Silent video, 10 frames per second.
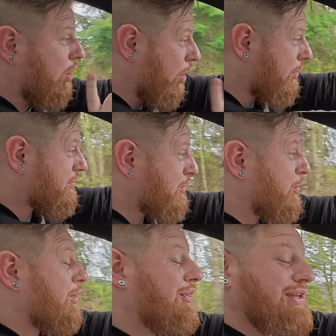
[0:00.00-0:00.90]
Also,
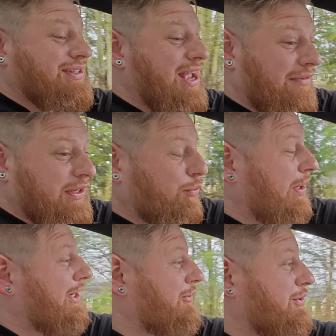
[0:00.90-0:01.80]
this having a
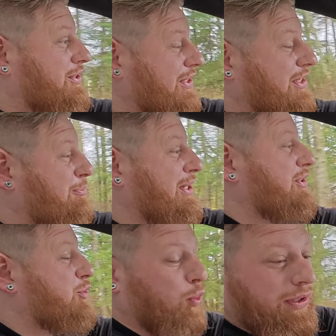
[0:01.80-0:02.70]
regular
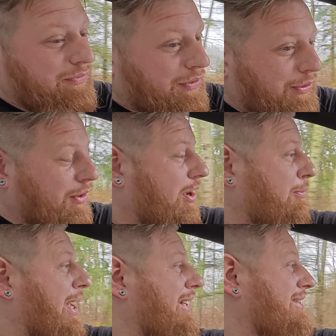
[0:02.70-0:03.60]
6-speed torque converter
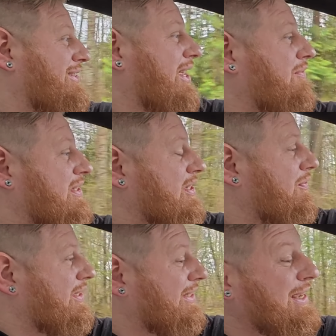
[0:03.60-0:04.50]
automatic instead of a
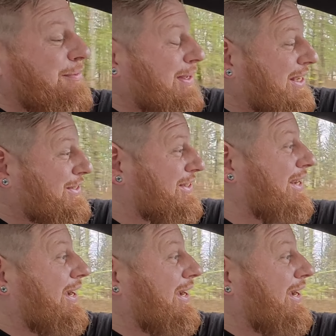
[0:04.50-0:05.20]
CVT means